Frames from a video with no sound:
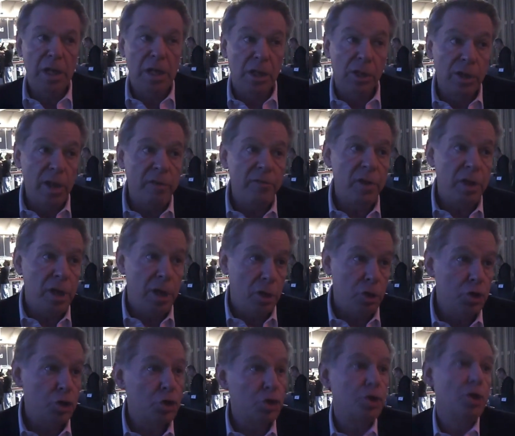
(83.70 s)
An
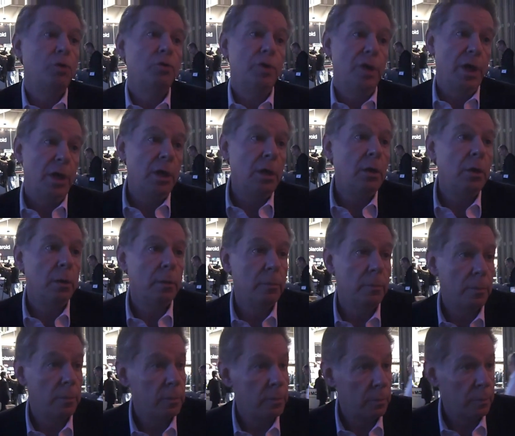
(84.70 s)
11-inch Sony
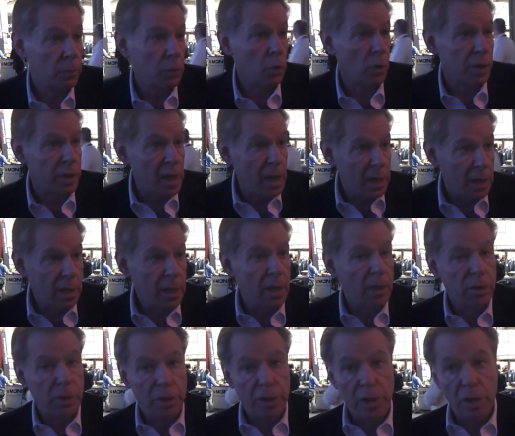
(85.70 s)

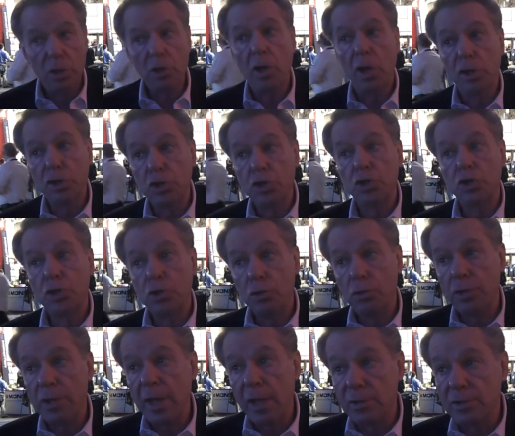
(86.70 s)
organic LED costs
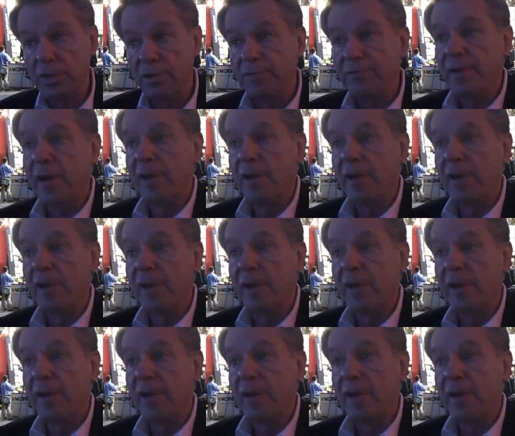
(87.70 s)
$2,500.